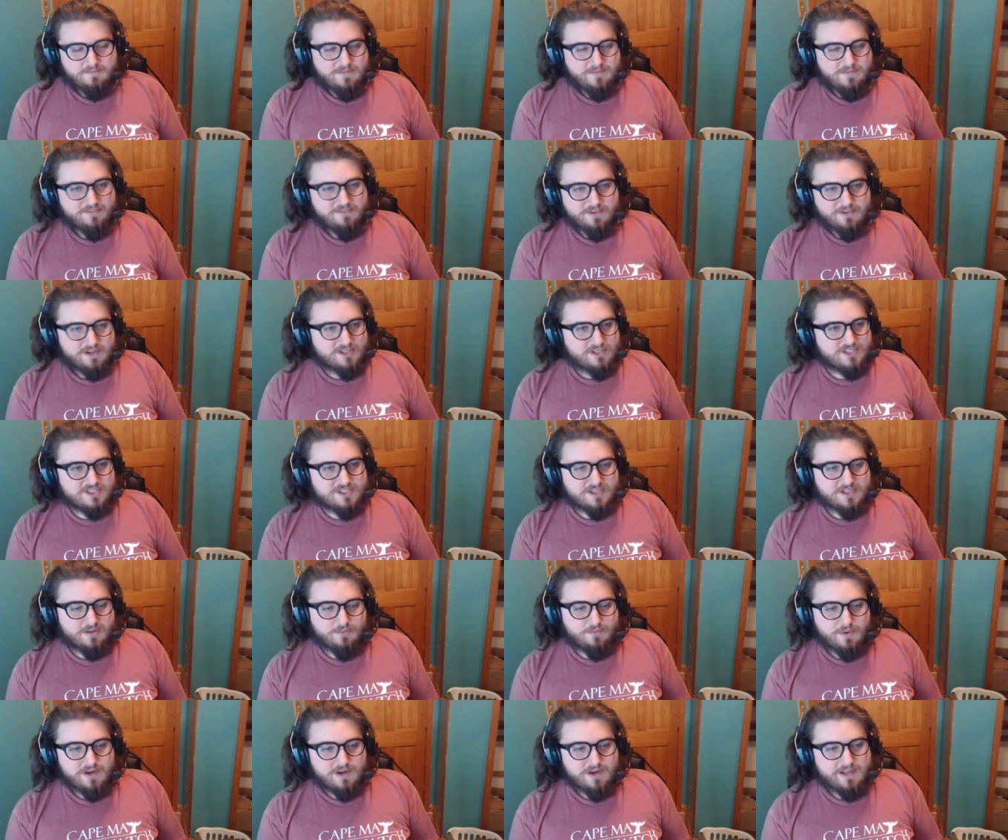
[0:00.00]
My friend just
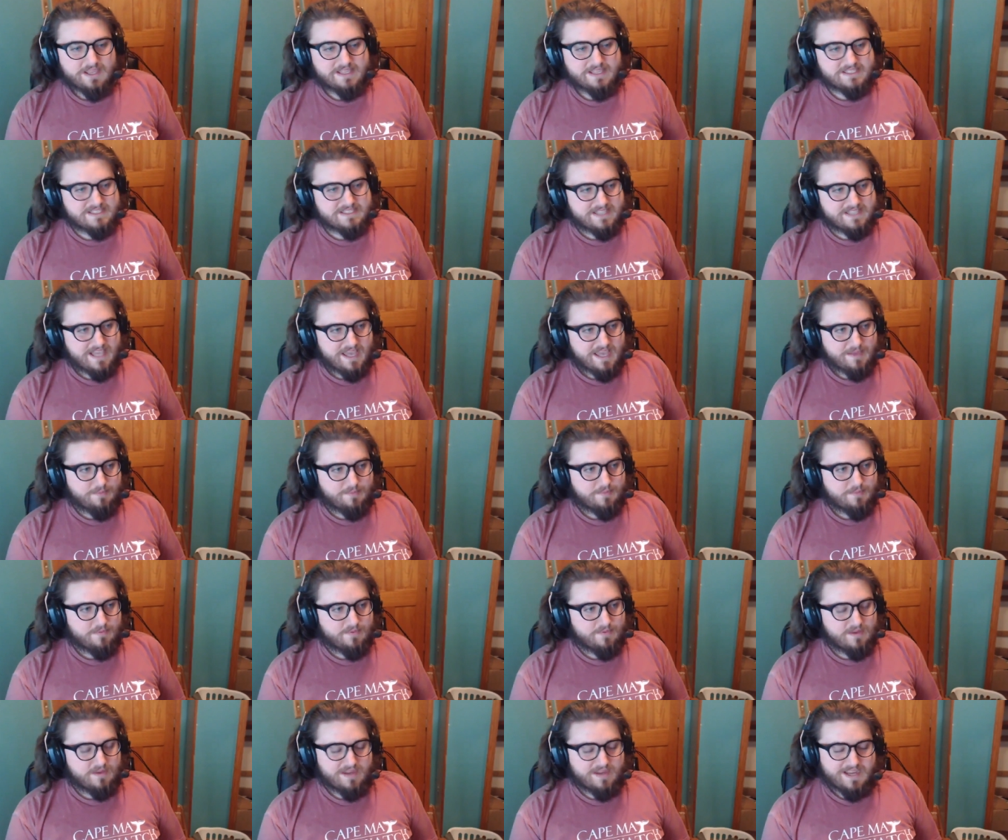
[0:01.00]
started working at Snap
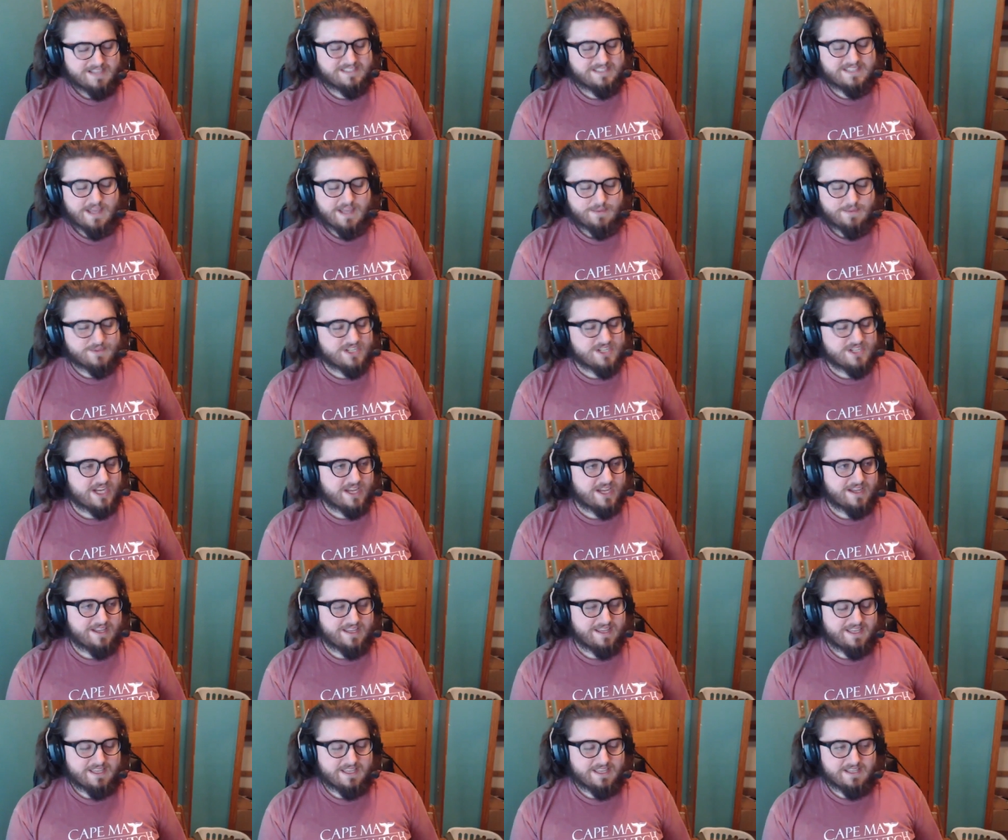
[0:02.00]
uh, at Snapchat,
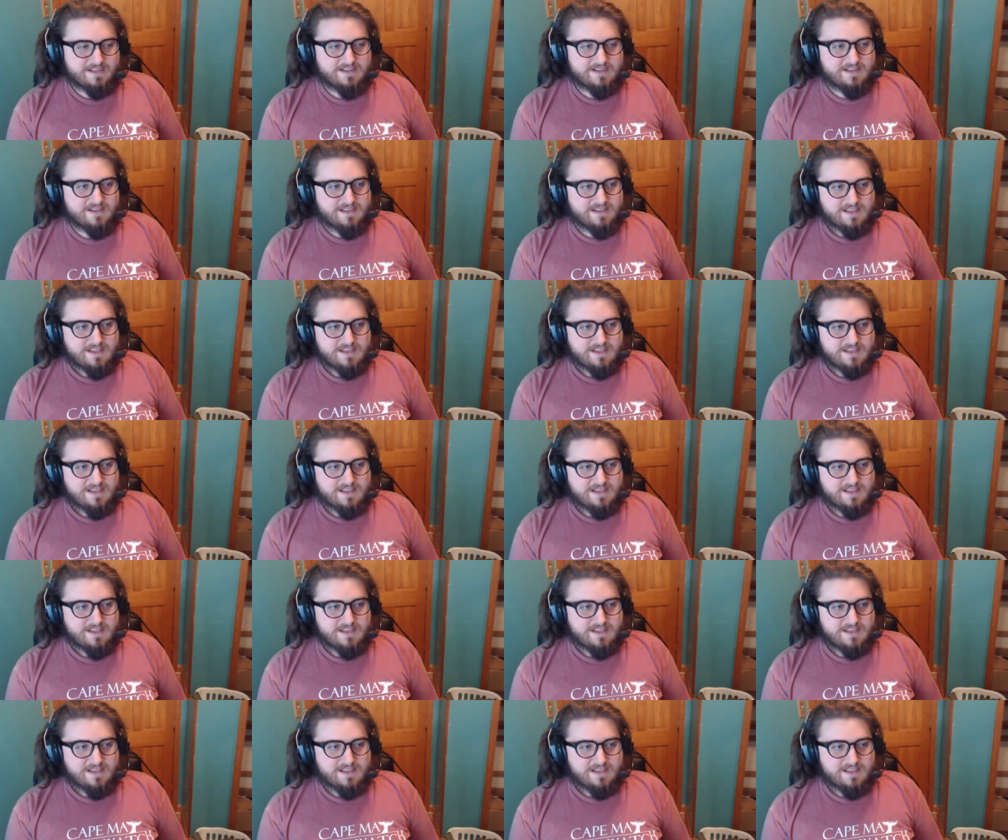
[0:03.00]
and